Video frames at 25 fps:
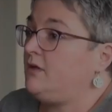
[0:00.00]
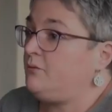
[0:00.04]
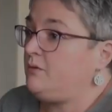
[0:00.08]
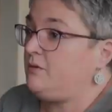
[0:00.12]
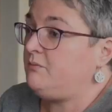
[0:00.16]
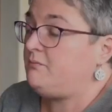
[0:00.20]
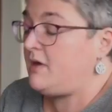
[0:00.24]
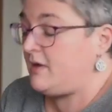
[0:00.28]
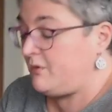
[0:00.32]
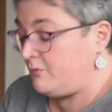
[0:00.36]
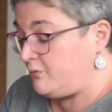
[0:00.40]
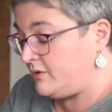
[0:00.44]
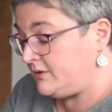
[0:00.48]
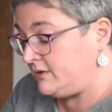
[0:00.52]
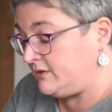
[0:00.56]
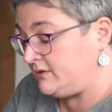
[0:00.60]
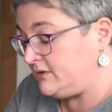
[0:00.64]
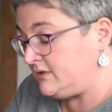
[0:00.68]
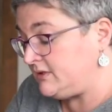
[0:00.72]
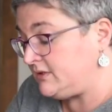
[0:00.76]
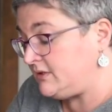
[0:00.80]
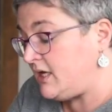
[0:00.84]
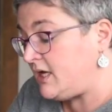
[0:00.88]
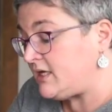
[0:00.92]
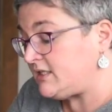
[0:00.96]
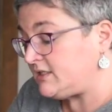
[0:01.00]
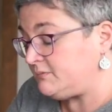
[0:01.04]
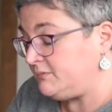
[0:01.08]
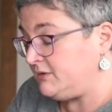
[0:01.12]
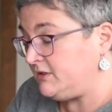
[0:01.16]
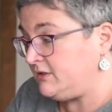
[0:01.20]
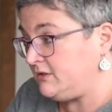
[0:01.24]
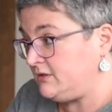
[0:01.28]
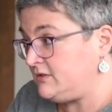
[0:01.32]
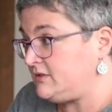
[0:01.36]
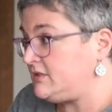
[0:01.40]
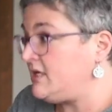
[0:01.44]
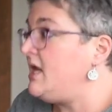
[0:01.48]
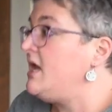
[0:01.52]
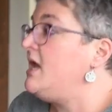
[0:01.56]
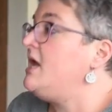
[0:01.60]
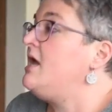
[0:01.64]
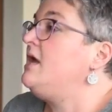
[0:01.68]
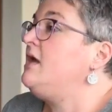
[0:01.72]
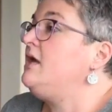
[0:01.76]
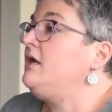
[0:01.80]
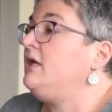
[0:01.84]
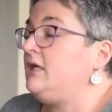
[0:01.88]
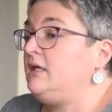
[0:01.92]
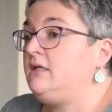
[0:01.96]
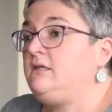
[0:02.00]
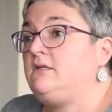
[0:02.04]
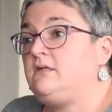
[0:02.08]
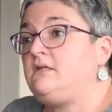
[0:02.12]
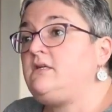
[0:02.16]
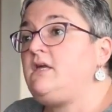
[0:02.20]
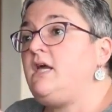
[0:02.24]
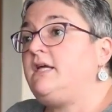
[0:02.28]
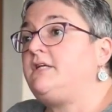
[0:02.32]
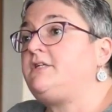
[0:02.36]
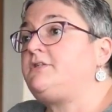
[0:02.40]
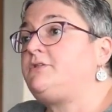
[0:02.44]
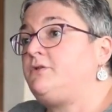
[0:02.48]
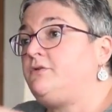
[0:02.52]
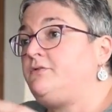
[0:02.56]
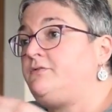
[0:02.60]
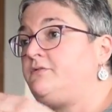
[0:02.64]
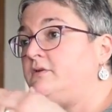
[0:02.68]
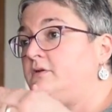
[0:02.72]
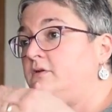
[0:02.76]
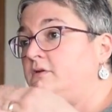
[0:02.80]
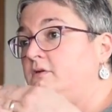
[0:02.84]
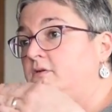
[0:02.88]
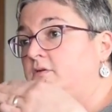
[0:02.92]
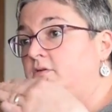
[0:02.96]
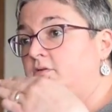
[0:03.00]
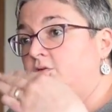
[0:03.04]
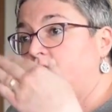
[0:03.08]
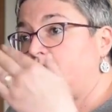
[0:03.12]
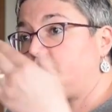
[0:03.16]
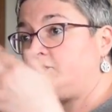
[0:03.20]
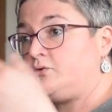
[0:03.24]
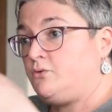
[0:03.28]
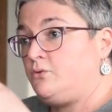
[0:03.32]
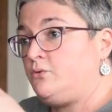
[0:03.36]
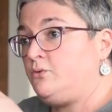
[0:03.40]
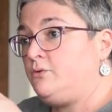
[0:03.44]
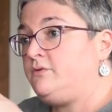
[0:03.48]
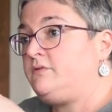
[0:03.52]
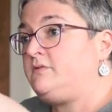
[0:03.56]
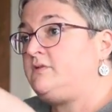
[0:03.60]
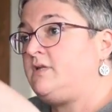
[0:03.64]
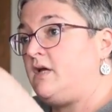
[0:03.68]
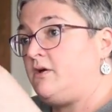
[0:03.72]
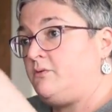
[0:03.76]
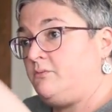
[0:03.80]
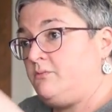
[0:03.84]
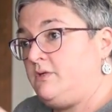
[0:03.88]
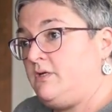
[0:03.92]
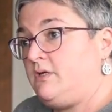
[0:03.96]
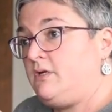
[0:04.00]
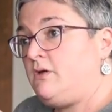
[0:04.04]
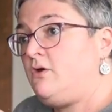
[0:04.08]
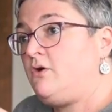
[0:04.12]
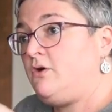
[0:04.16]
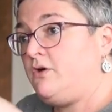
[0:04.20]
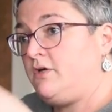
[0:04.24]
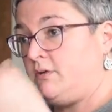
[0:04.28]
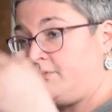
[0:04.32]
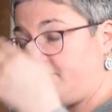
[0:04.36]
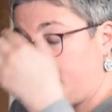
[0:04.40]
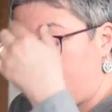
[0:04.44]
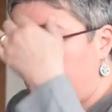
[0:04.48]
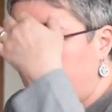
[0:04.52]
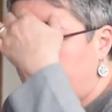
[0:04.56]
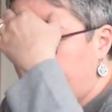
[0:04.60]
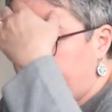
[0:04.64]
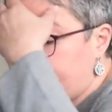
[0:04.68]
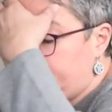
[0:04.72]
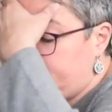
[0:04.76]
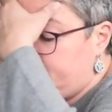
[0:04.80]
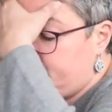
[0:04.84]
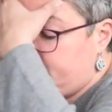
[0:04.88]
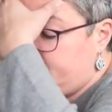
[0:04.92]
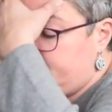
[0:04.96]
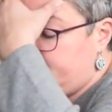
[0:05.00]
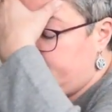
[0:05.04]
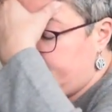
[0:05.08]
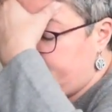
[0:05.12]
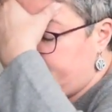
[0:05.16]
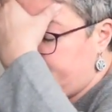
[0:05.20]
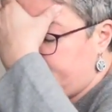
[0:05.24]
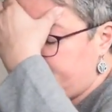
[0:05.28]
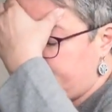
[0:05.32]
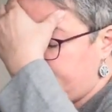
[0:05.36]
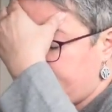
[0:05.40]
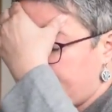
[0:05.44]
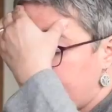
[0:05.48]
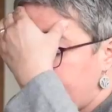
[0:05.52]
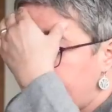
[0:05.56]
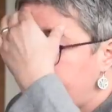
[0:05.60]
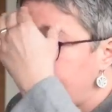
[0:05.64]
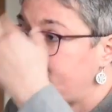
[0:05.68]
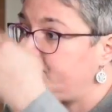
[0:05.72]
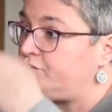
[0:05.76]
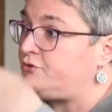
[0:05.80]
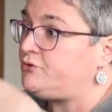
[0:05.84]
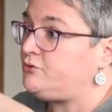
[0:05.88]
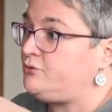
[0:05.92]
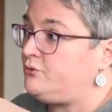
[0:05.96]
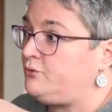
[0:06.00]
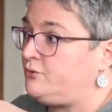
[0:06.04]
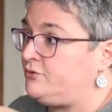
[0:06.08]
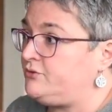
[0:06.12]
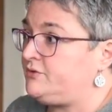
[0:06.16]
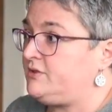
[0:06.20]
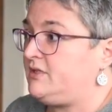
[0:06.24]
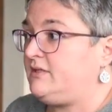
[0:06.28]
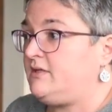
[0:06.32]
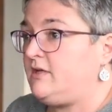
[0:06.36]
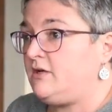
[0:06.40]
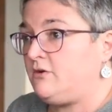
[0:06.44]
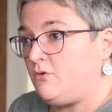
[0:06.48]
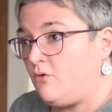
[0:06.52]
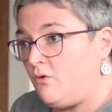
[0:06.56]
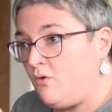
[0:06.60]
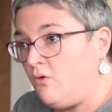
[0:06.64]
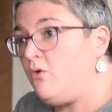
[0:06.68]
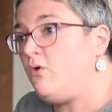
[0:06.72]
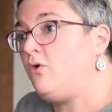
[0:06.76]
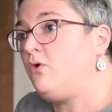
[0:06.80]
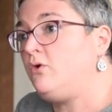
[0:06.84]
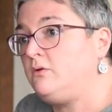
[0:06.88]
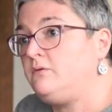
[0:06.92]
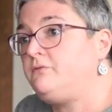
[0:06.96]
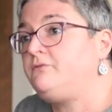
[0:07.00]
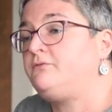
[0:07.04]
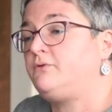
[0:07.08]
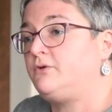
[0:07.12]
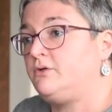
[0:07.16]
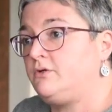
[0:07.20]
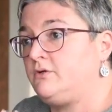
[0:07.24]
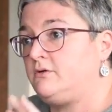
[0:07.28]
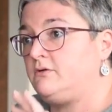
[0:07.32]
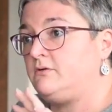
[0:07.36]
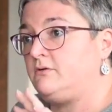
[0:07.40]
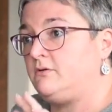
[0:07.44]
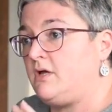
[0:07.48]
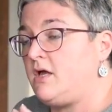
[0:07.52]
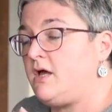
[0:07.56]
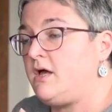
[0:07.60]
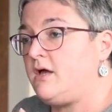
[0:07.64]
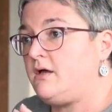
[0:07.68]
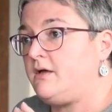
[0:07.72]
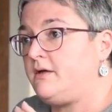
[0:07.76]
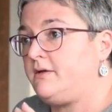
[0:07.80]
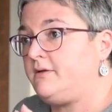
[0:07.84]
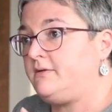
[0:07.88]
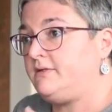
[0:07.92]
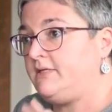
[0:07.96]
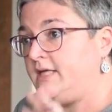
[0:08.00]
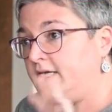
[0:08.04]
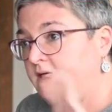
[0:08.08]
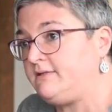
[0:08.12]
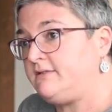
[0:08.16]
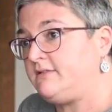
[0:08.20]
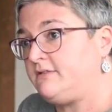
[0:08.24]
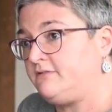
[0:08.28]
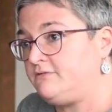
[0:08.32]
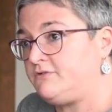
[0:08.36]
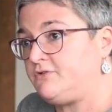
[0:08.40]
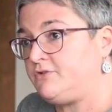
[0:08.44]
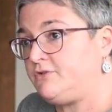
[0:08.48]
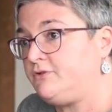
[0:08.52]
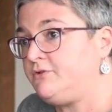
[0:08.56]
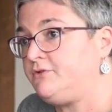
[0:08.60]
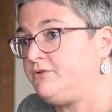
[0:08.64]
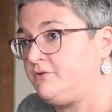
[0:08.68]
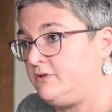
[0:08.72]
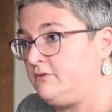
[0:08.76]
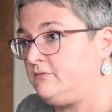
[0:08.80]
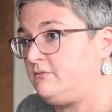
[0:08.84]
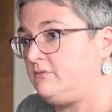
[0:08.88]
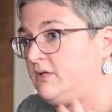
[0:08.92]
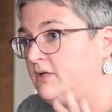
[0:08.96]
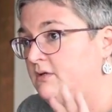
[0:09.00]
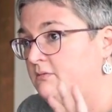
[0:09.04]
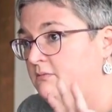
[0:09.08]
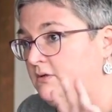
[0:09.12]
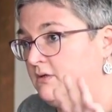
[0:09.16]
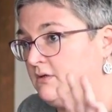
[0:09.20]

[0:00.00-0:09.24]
that we might want to discuss, because in the case of the schools that we heard about, the residential schools, they're all for native children,